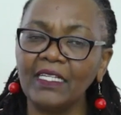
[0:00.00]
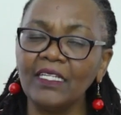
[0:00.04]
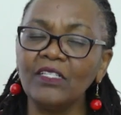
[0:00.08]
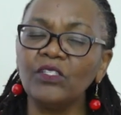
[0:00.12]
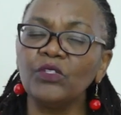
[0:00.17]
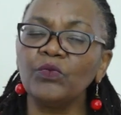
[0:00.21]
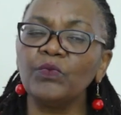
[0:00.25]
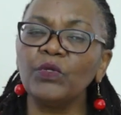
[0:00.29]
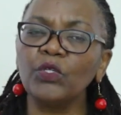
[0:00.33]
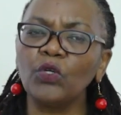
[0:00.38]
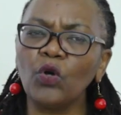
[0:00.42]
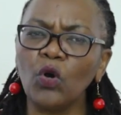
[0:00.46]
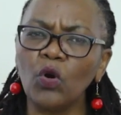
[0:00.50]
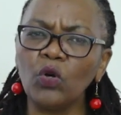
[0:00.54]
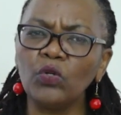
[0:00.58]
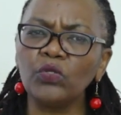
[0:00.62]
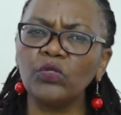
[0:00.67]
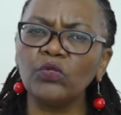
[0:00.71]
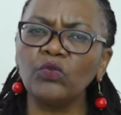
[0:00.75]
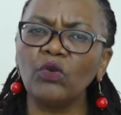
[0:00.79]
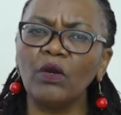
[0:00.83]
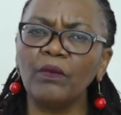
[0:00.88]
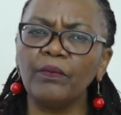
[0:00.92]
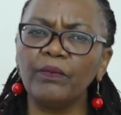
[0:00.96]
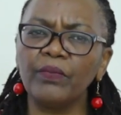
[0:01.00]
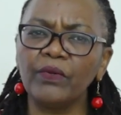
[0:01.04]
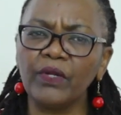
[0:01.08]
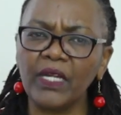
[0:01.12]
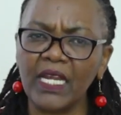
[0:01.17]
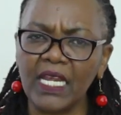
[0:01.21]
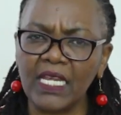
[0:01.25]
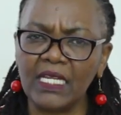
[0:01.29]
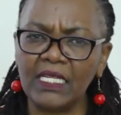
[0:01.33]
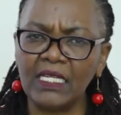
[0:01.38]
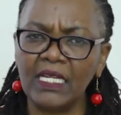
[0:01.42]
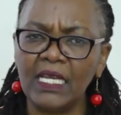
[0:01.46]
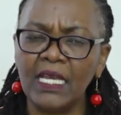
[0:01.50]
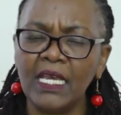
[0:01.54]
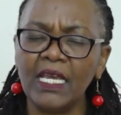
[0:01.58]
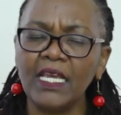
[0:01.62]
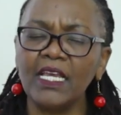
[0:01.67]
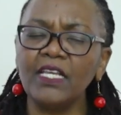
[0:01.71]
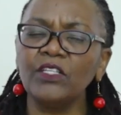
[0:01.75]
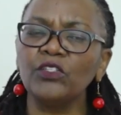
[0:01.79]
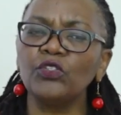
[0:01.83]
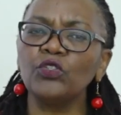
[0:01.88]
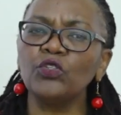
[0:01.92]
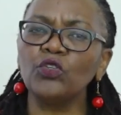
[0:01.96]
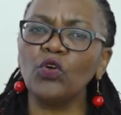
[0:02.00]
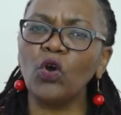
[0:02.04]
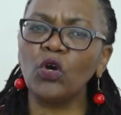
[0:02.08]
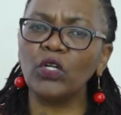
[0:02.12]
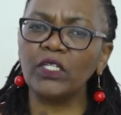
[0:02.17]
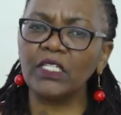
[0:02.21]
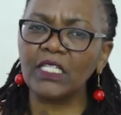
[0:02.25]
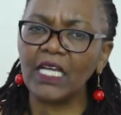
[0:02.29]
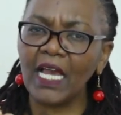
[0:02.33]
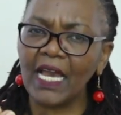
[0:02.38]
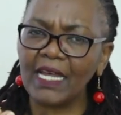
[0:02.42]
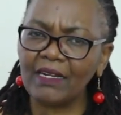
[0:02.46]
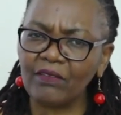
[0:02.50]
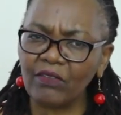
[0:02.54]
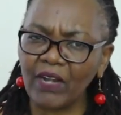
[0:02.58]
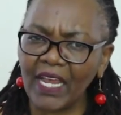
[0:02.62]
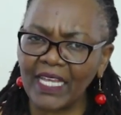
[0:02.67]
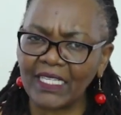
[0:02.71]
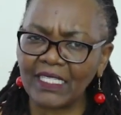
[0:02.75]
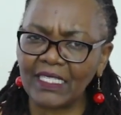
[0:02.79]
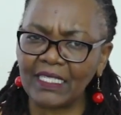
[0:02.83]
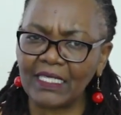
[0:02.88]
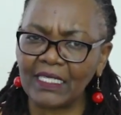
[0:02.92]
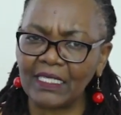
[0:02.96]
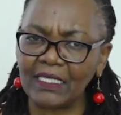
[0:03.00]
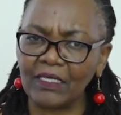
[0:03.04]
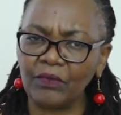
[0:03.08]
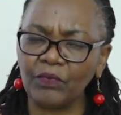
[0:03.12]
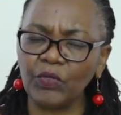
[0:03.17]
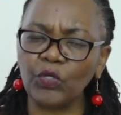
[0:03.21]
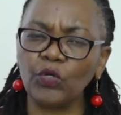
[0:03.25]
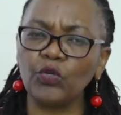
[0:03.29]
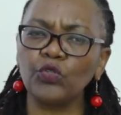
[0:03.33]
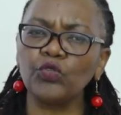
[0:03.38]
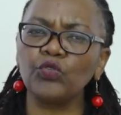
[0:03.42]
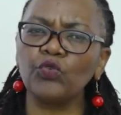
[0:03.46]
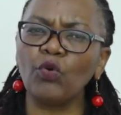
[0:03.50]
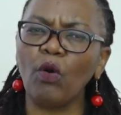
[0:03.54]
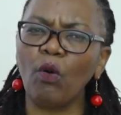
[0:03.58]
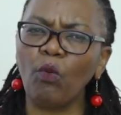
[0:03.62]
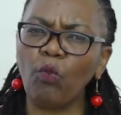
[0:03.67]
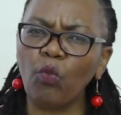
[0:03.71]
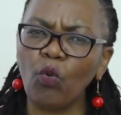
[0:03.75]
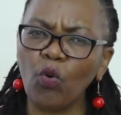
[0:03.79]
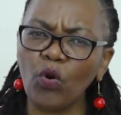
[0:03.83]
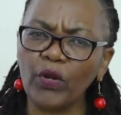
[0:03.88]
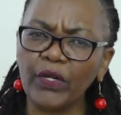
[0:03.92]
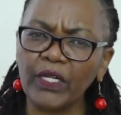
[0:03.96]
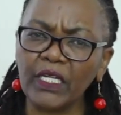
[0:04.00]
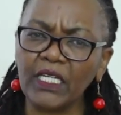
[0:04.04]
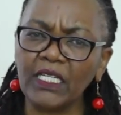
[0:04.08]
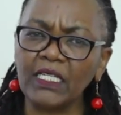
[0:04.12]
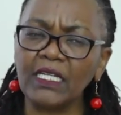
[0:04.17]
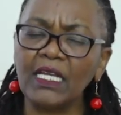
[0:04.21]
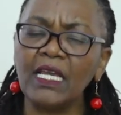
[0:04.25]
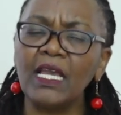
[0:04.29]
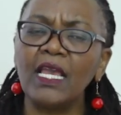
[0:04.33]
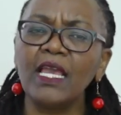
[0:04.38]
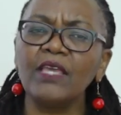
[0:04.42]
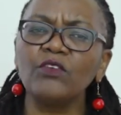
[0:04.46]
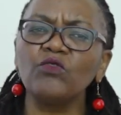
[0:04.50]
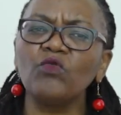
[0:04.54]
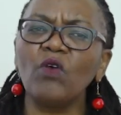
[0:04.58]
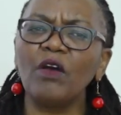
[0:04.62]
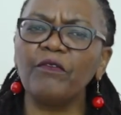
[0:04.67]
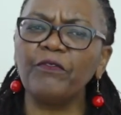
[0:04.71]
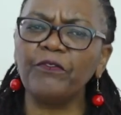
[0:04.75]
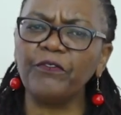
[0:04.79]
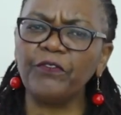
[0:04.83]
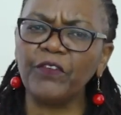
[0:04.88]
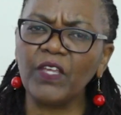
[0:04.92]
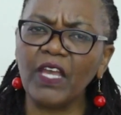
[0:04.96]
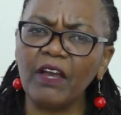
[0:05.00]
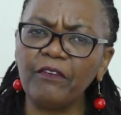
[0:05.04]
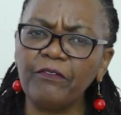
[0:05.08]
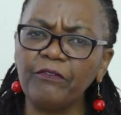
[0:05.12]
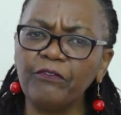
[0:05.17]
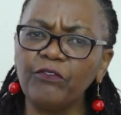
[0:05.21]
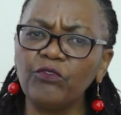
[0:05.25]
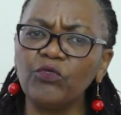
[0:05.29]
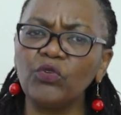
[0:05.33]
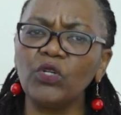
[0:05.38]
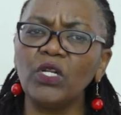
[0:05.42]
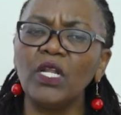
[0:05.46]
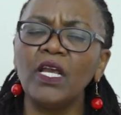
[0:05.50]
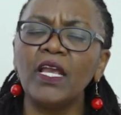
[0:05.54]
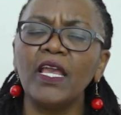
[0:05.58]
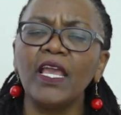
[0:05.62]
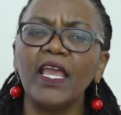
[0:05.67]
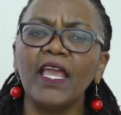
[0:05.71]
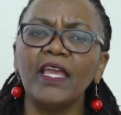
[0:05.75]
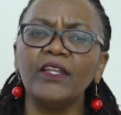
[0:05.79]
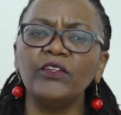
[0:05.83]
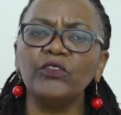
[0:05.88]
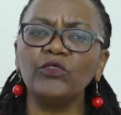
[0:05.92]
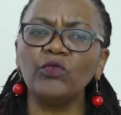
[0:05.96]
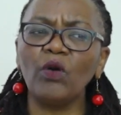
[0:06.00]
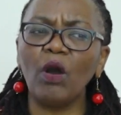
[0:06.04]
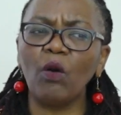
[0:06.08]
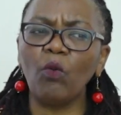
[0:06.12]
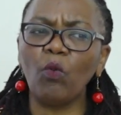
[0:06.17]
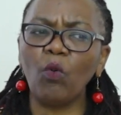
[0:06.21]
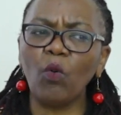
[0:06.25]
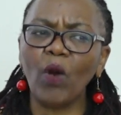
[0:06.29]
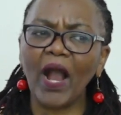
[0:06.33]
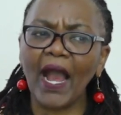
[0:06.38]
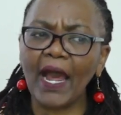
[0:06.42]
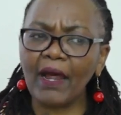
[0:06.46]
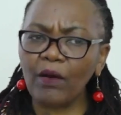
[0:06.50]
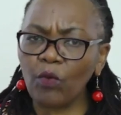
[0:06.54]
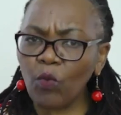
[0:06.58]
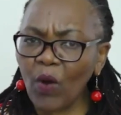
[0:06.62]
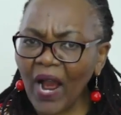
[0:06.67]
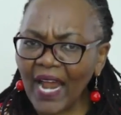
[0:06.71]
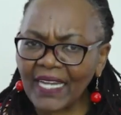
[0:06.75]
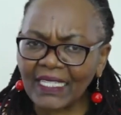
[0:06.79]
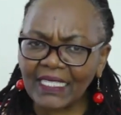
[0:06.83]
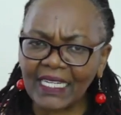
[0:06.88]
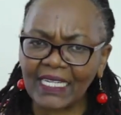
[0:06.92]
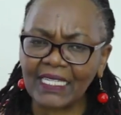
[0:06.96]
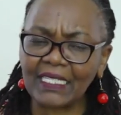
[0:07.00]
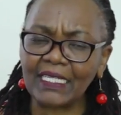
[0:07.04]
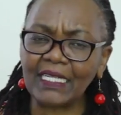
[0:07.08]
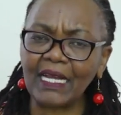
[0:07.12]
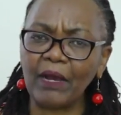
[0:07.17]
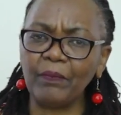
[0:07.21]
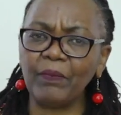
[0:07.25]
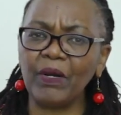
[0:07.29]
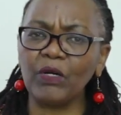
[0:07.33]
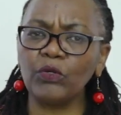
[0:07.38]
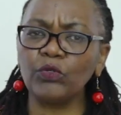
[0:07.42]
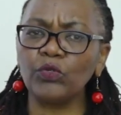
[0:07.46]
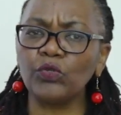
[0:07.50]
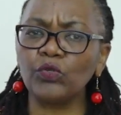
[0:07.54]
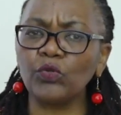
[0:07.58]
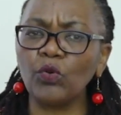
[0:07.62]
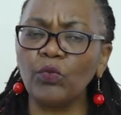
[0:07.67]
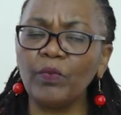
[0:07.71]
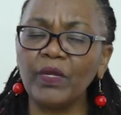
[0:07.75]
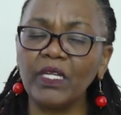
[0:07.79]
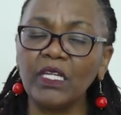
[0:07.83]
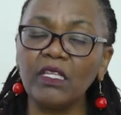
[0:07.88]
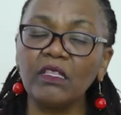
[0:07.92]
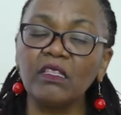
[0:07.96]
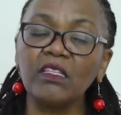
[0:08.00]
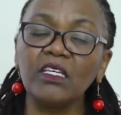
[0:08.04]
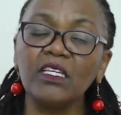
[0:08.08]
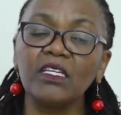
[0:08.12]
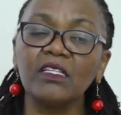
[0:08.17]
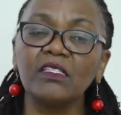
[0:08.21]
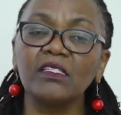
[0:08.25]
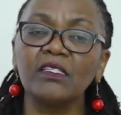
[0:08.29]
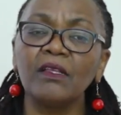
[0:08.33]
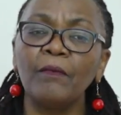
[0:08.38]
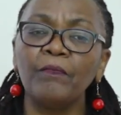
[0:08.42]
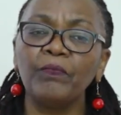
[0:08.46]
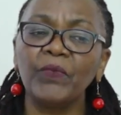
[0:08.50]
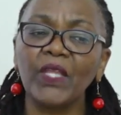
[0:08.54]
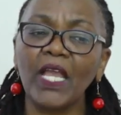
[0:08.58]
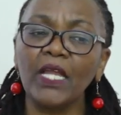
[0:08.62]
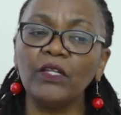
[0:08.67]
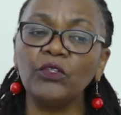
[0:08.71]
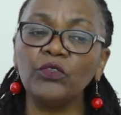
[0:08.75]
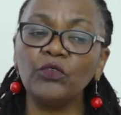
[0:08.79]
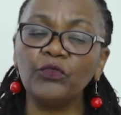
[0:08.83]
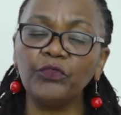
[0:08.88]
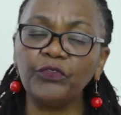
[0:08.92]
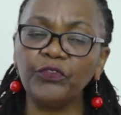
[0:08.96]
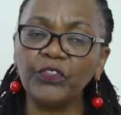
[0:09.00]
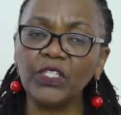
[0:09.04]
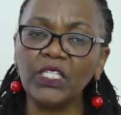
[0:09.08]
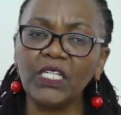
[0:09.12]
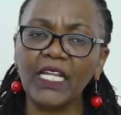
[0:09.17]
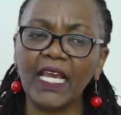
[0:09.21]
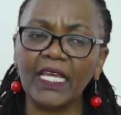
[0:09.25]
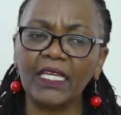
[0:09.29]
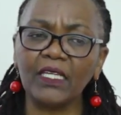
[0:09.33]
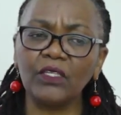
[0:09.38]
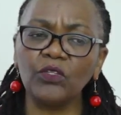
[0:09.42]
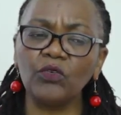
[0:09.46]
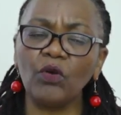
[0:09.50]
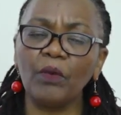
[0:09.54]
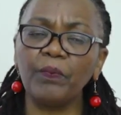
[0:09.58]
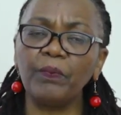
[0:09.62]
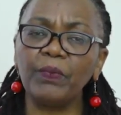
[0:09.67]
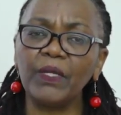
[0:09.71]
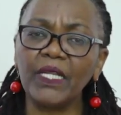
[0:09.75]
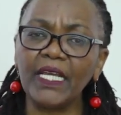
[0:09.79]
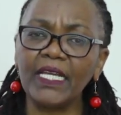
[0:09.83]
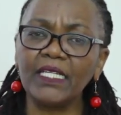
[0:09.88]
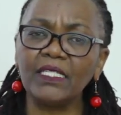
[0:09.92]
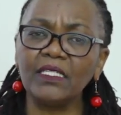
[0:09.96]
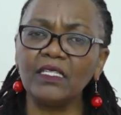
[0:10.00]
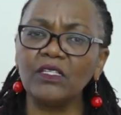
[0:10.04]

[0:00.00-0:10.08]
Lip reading: It's because your brain is not resting, because you are worried, you are fearful, and you are wondering about so many things, and you feel like your plate